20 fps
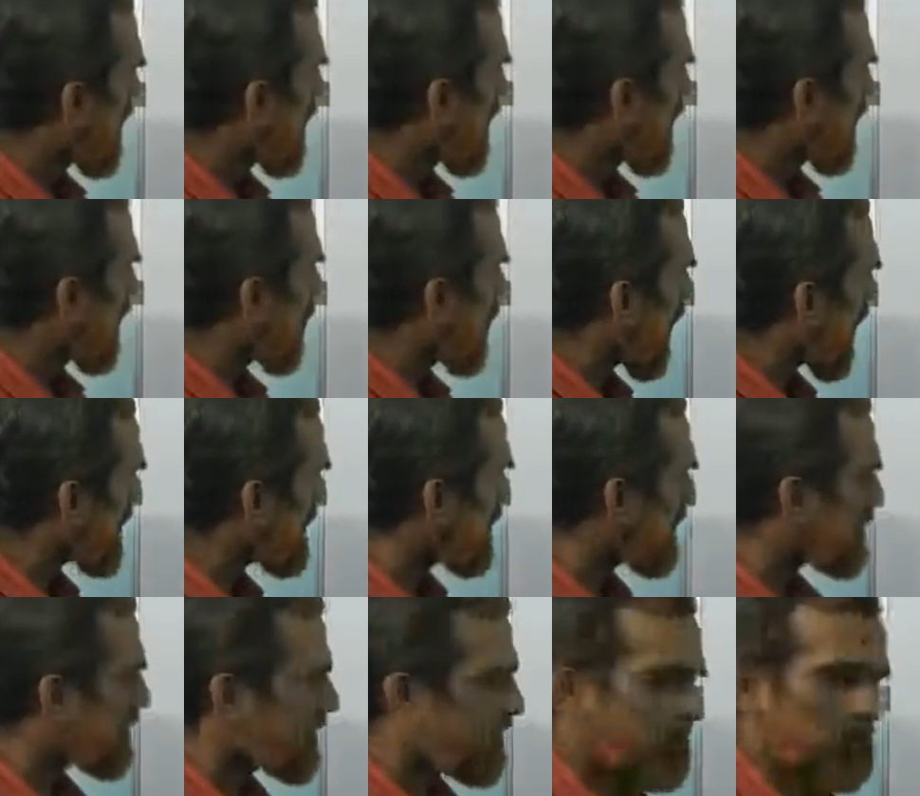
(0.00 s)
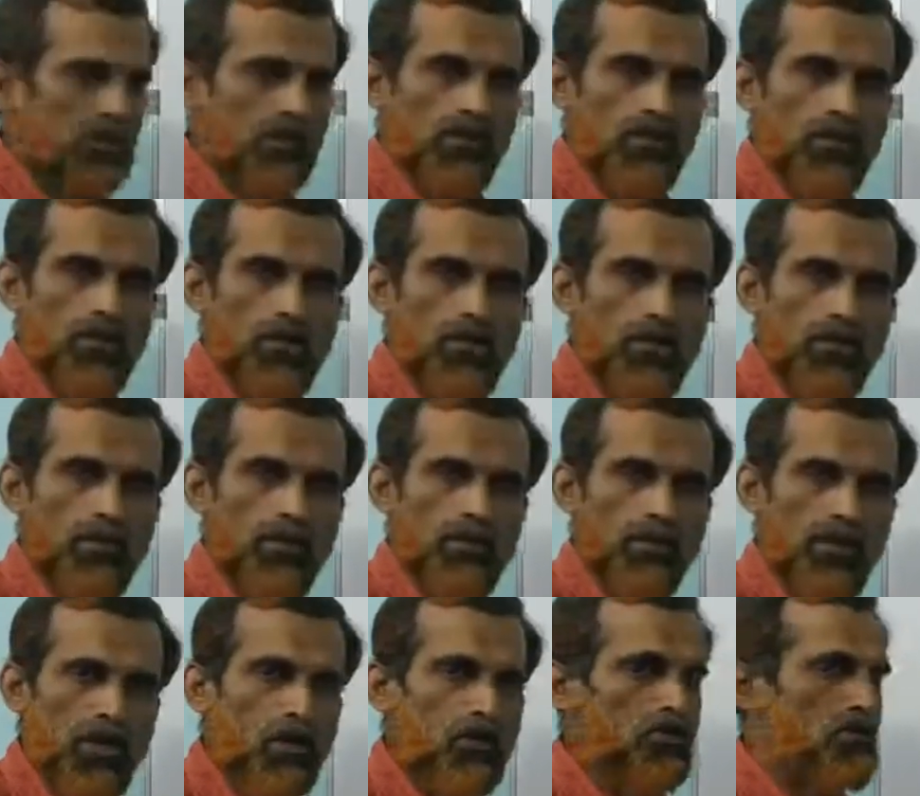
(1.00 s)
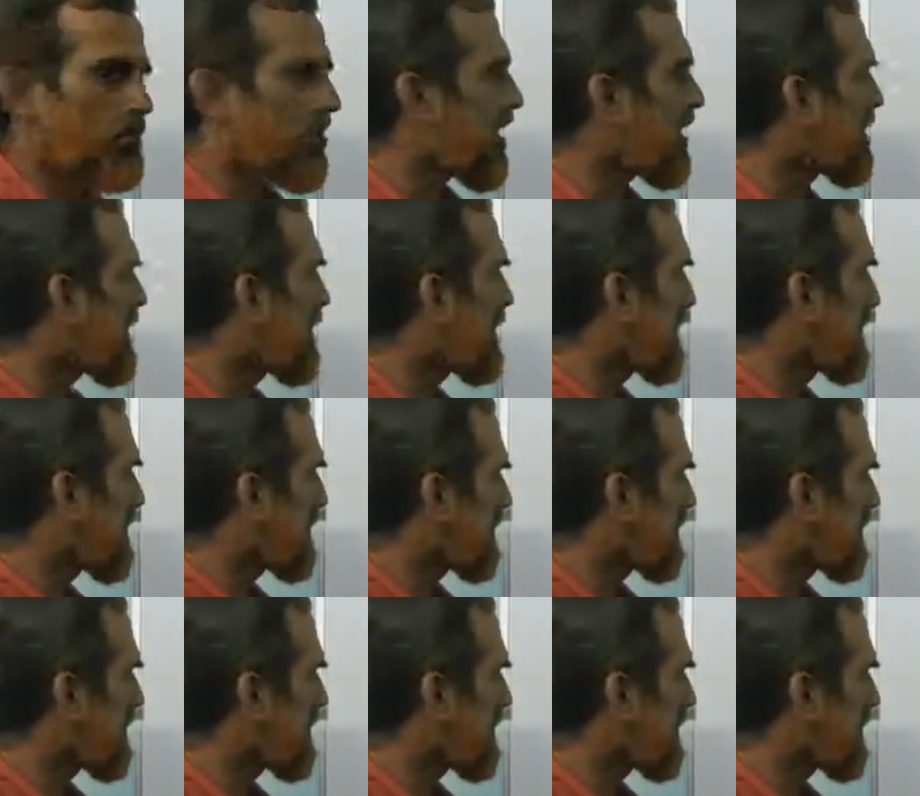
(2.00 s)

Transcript: Why this below 200